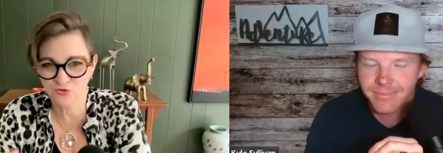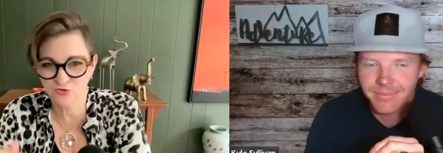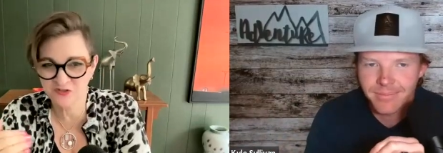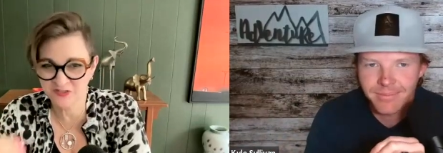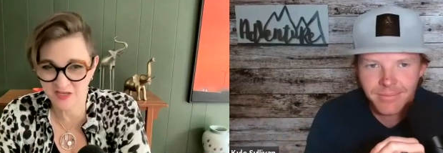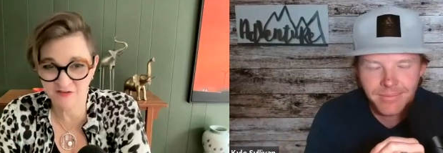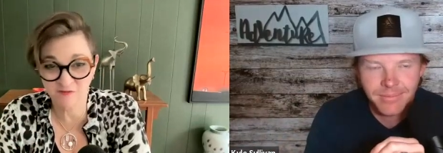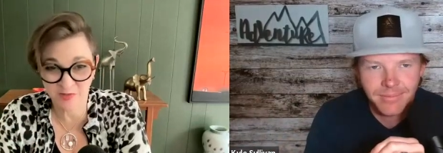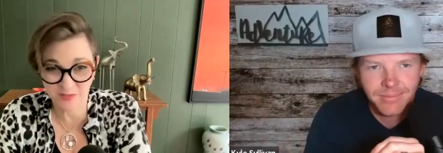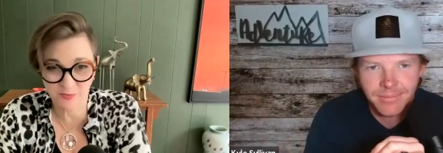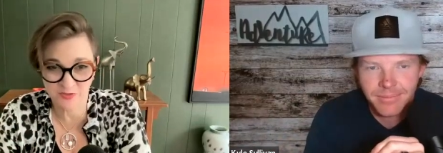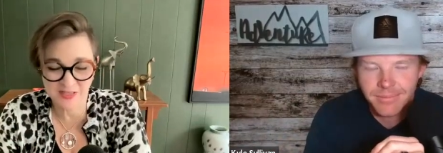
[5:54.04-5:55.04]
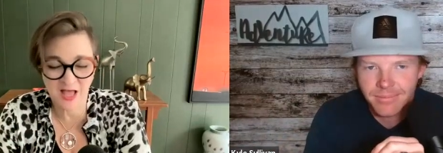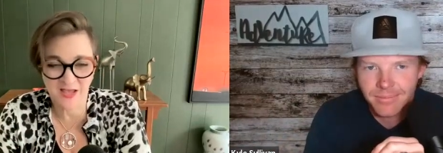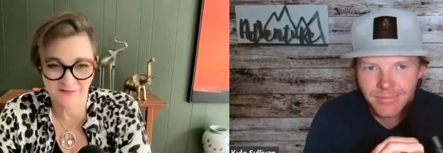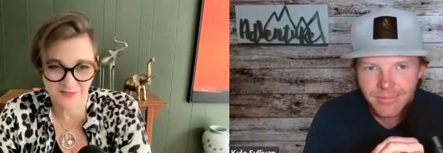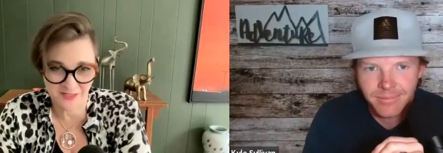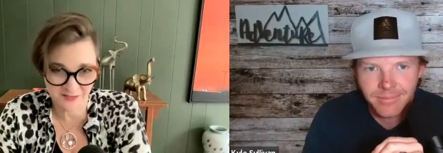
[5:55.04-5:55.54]
Speaker 1: old saved people's
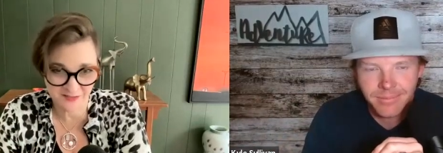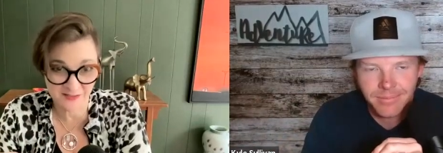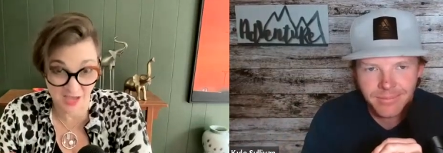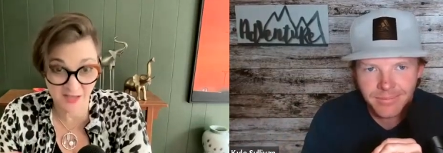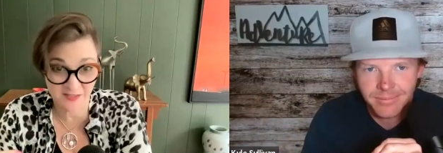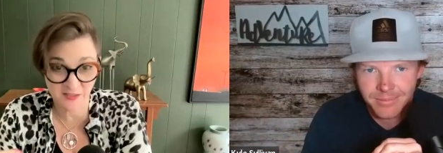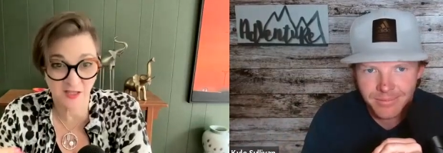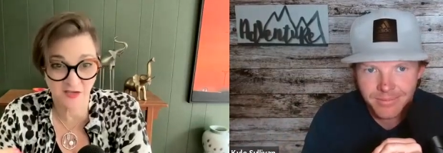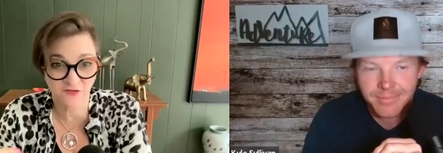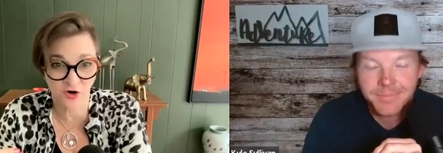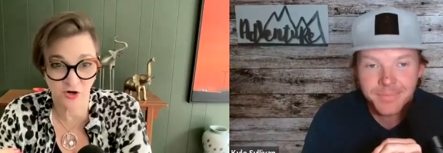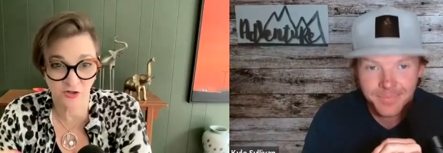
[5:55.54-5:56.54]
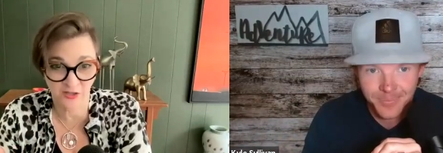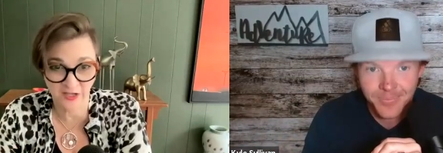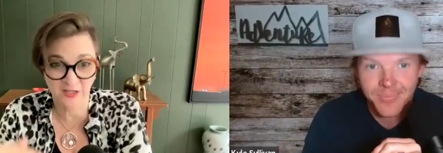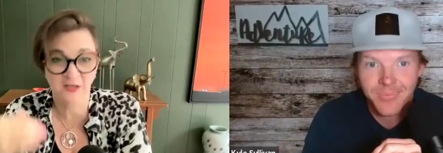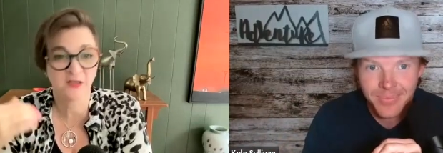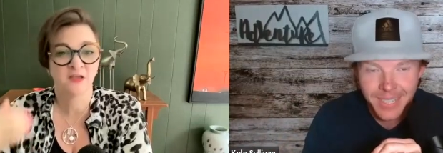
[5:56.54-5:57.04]
lives as, as a lifeguard,
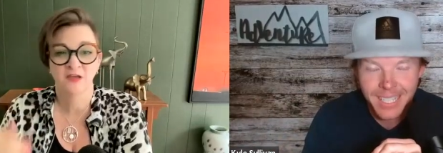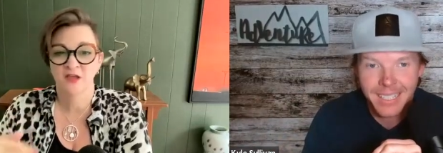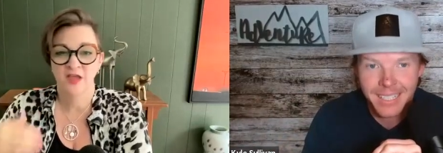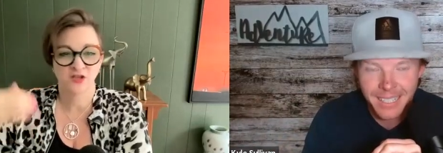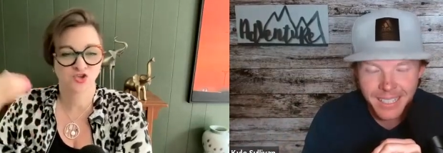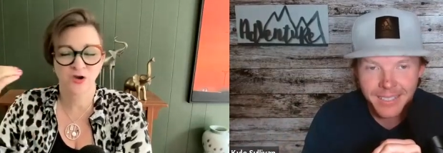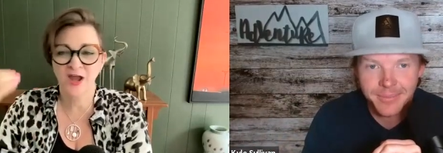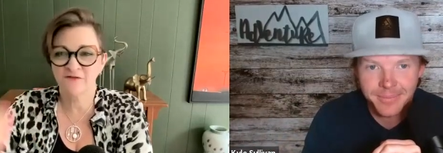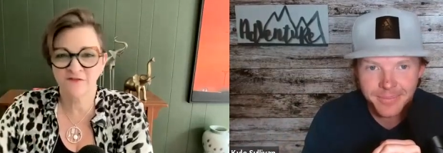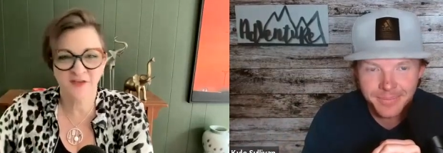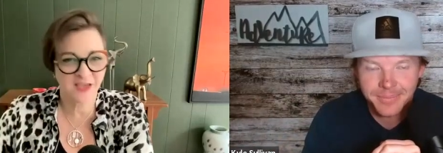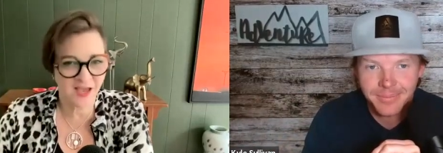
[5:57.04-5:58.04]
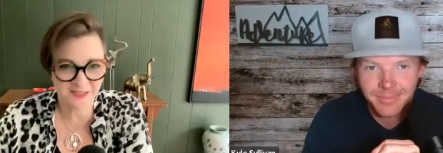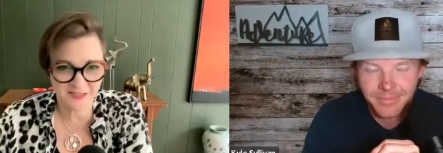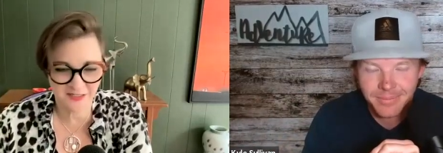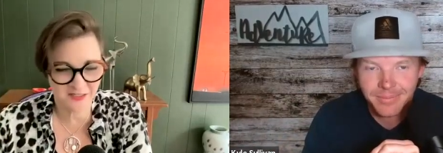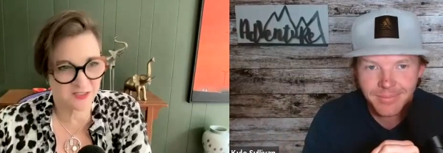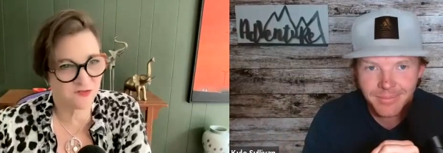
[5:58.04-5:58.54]
like yeah. traffic
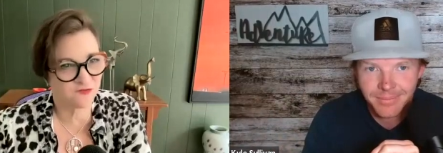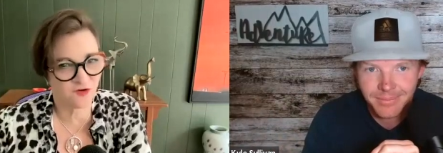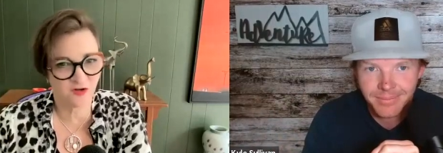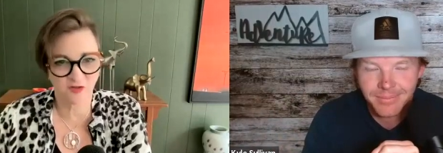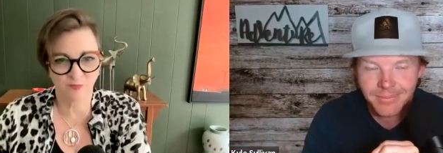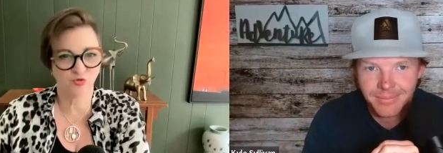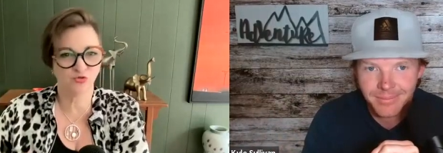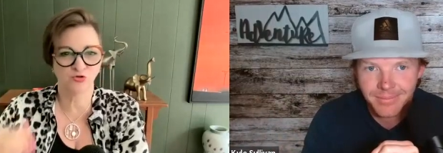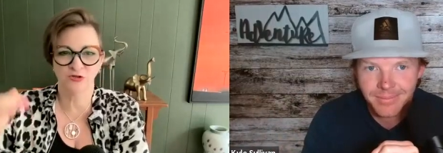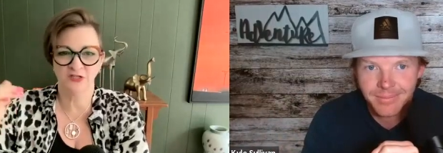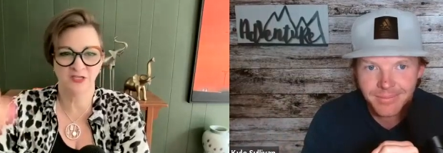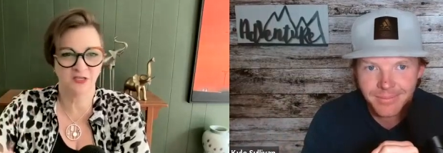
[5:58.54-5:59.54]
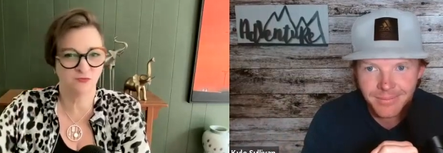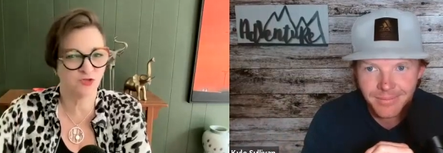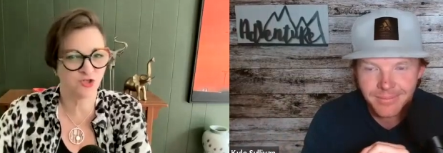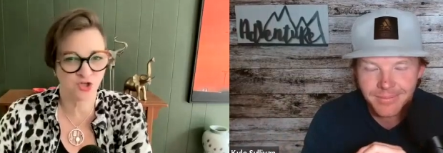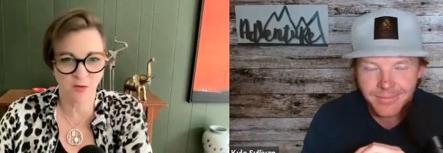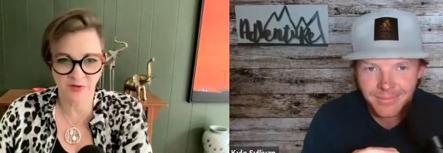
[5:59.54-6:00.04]
accidents in front of the pool, and he would
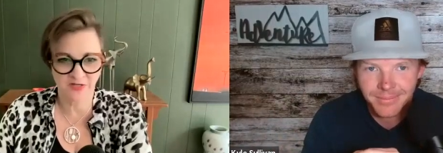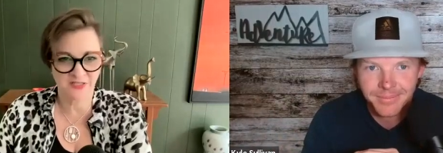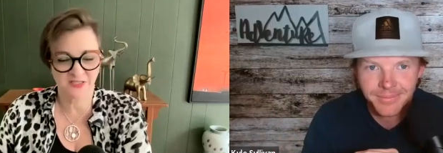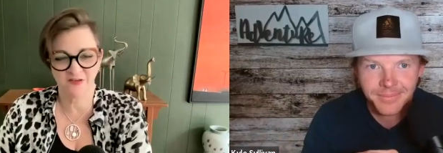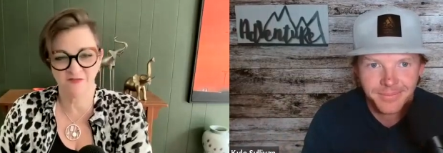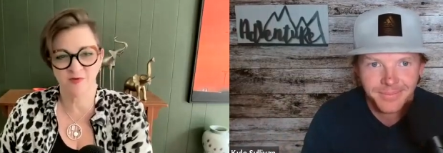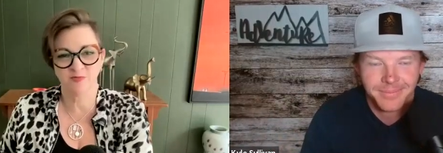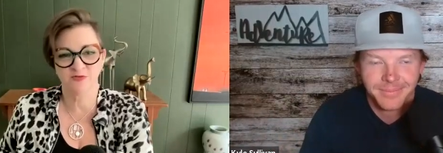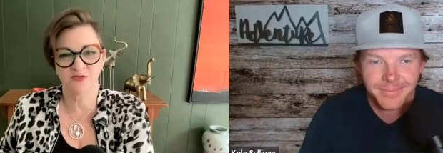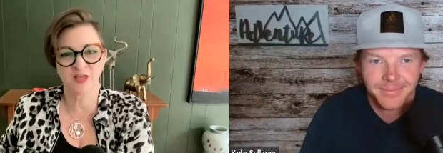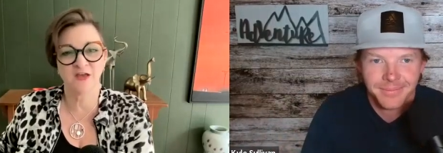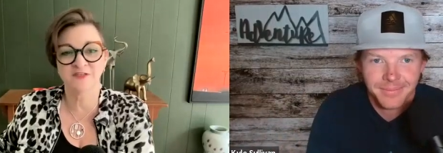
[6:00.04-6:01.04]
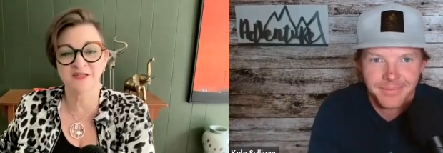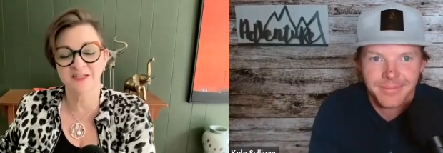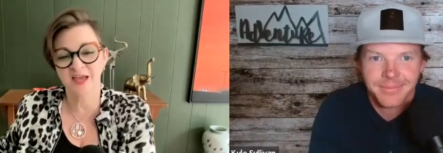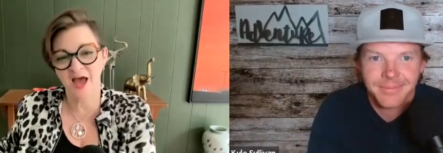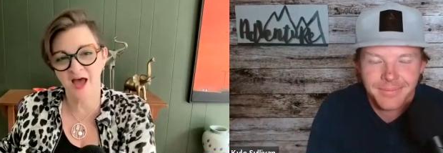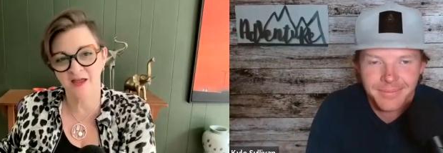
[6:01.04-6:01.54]
jump in and save people's lives. And
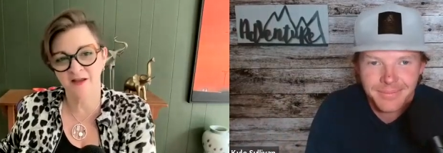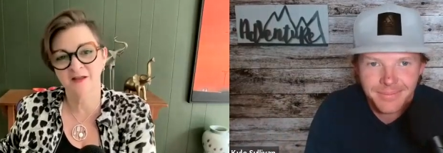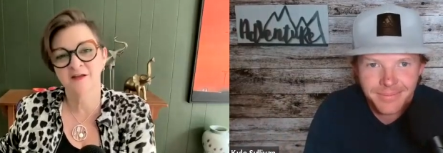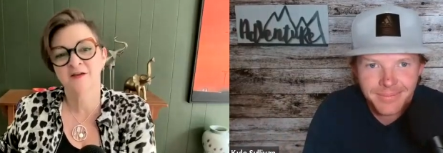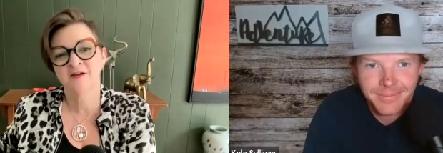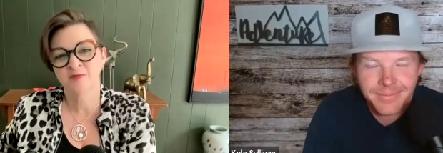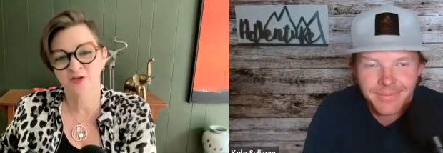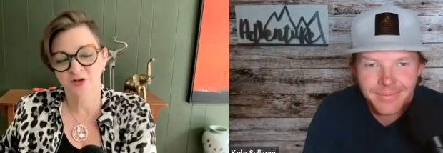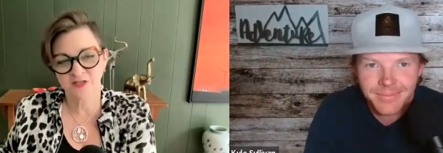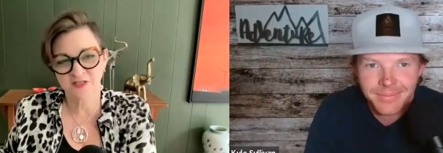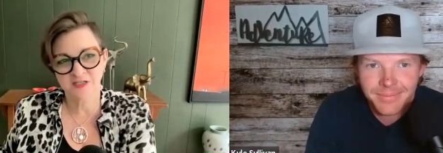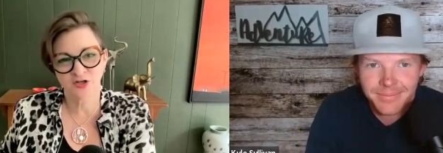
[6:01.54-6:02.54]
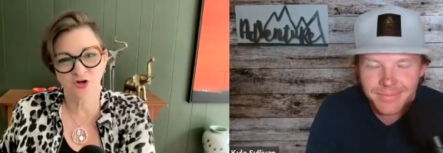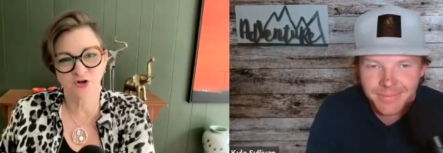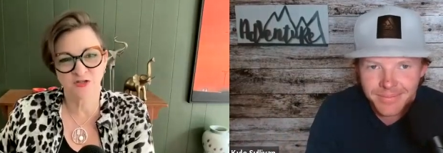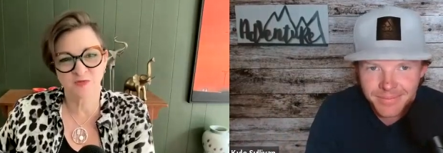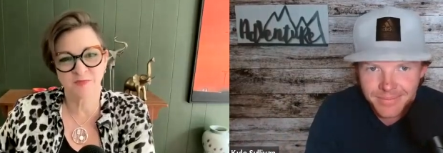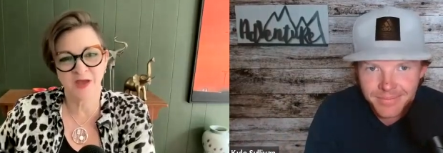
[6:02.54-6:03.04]
yet, because he had hurt
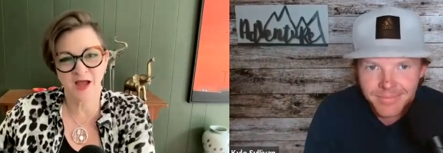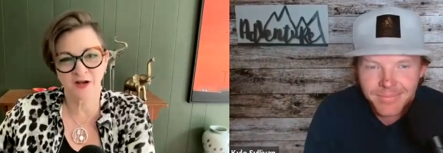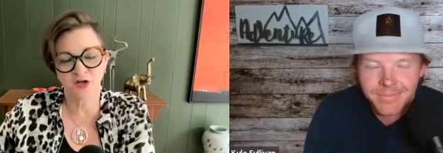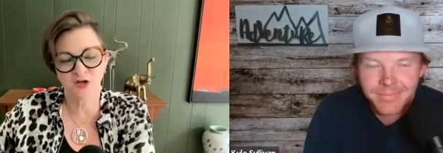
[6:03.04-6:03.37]
his back,